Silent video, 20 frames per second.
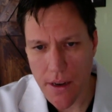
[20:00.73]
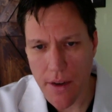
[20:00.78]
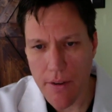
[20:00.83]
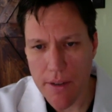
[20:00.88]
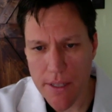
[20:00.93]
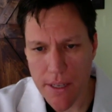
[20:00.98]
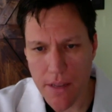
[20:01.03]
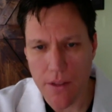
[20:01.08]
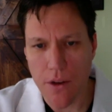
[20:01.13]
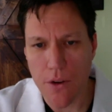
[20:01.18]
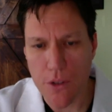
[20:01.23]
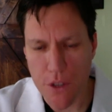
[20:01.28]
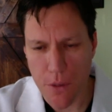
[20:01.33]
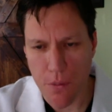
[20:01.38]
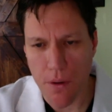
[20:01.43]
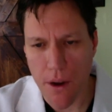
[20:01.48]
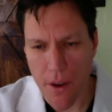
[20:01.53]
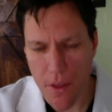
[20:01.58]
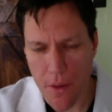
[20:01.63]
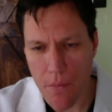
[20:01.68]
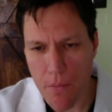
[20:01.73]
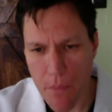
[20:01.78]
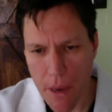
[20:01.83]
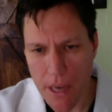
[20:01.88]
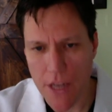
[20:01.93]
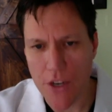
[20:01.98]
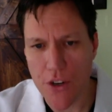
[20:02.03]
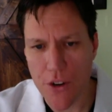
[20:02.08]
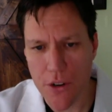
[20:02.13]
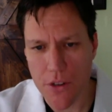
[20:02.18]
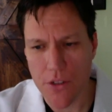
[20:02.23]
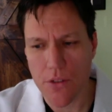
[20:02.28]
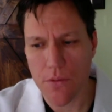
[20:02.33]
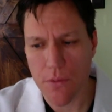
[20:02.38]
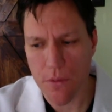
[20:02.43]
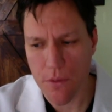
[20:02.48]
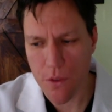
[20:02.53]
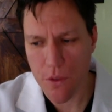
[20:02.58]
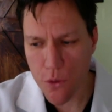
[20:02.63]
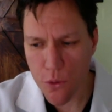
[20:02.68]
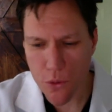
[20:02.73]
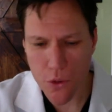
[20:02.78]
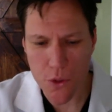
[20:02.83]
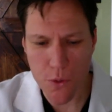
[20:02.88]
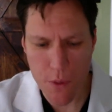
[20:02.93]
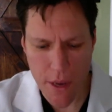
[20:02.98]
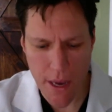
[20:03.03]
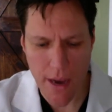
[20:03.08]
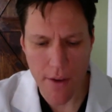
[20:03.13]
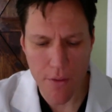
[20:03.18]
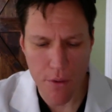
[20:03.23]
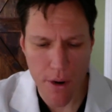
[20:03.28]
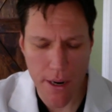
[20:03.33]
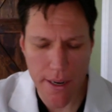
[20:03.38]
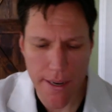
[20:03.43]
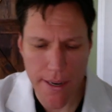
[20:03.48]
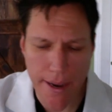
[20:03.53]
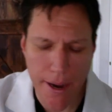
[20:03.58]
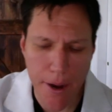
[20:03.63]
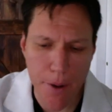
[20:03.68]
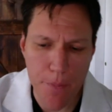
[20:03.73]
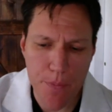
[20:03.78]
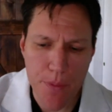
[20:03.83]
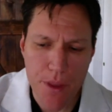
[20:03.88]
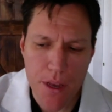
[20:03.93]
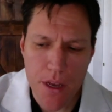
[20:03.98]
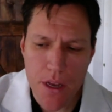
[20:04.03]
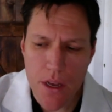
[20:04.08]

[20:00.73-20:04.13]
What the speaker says: I would say those are probably the major tools we have right now.